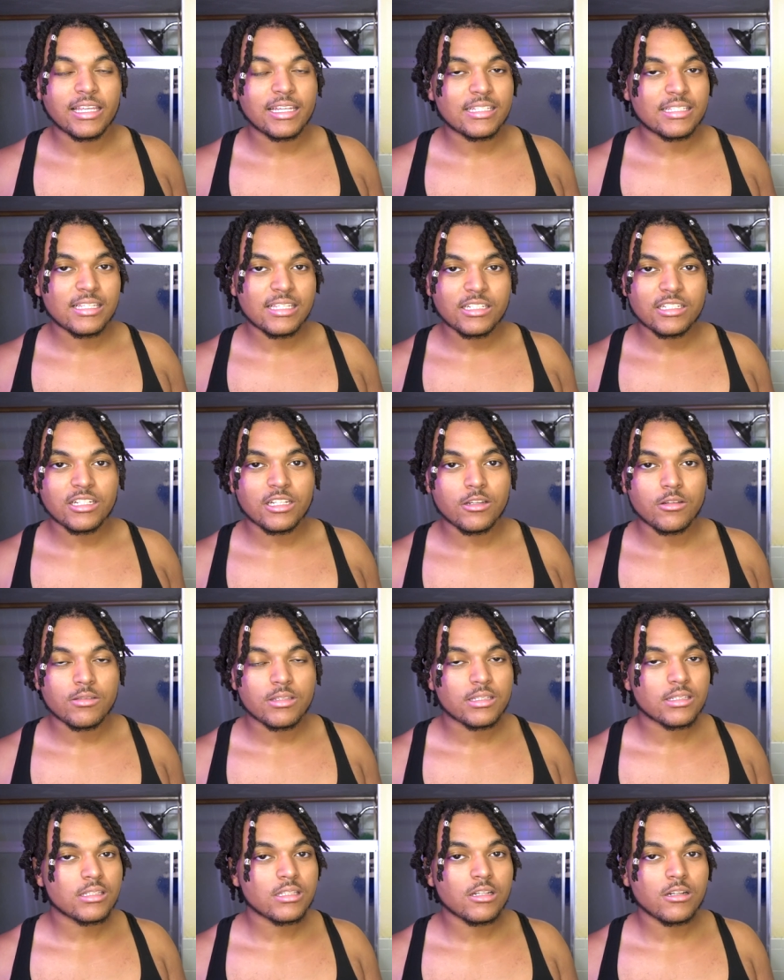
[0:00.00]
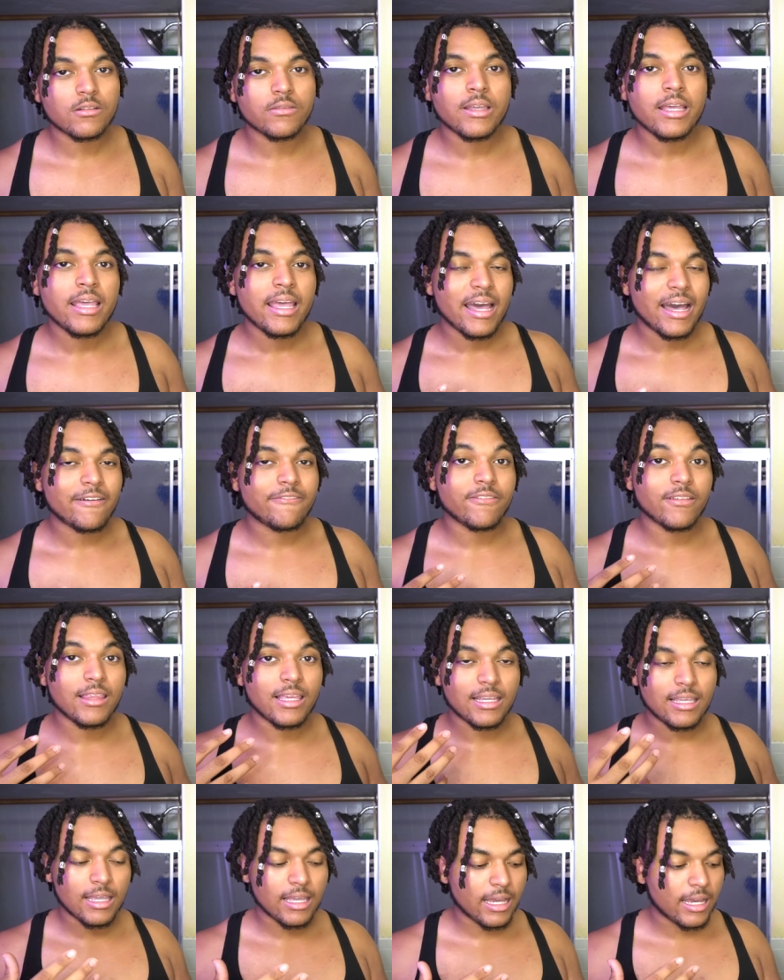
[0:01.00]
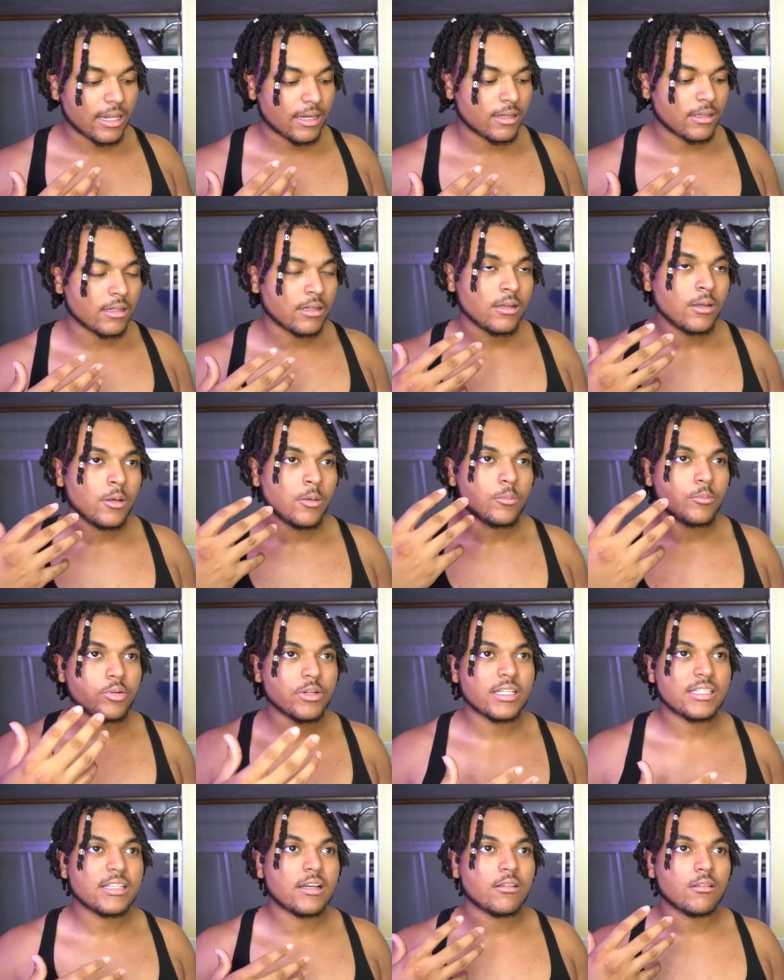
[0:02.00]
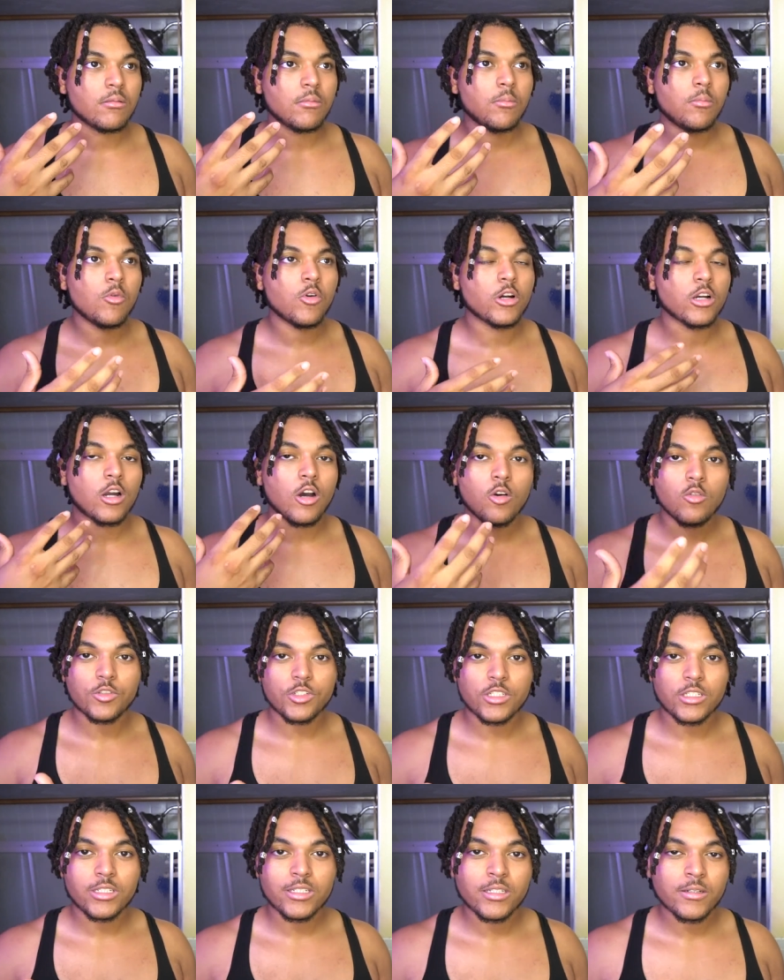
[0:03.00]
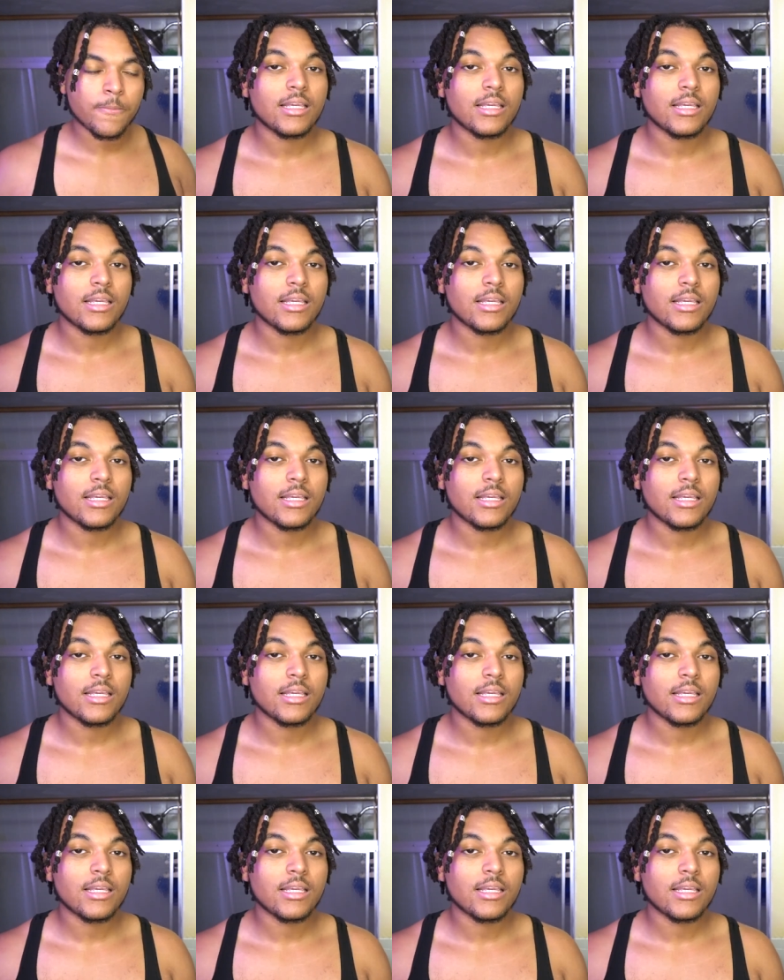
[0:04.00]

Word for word: like seashells and stuff, I feel like it kind of brings out more culture.